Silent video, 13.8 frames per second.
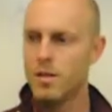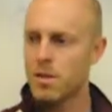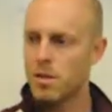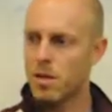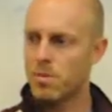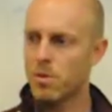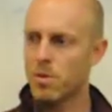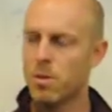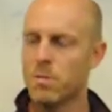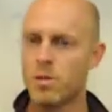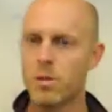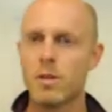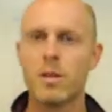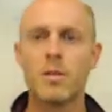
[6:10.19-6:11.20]
keep your
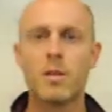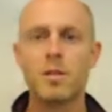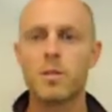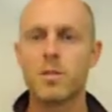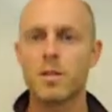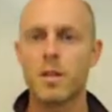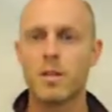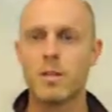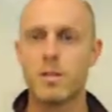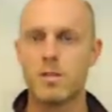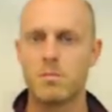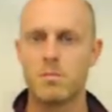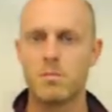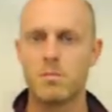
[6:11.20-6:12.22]
homework on the other side.
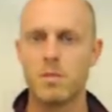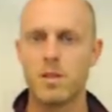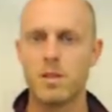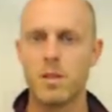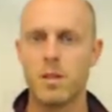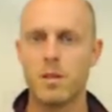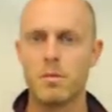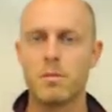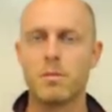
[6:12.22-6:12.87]
There you go.